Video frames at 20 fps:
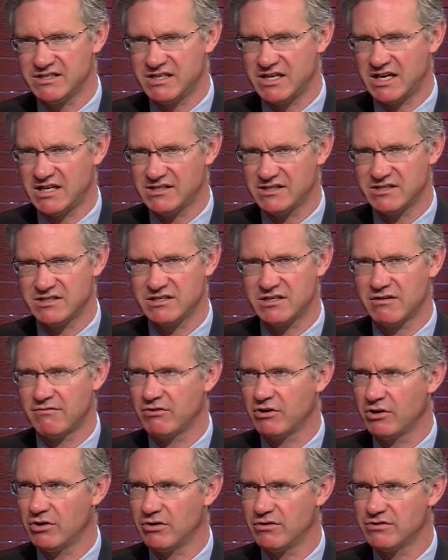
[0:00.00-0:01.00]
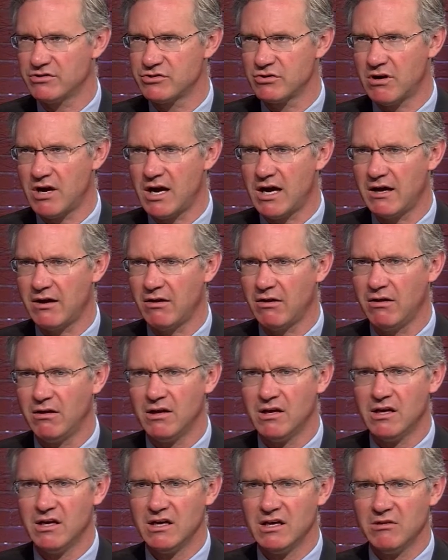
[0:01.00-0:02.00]
cases ever go to trial
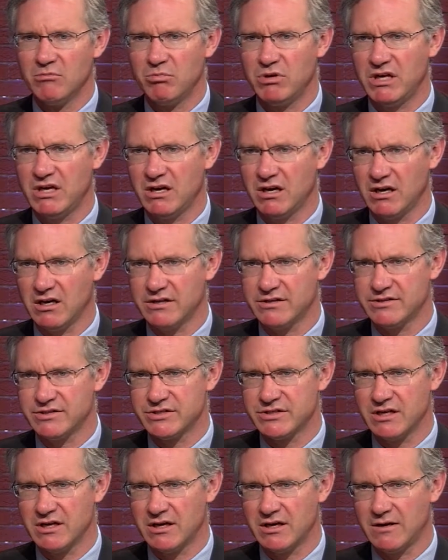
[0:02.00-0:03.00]
because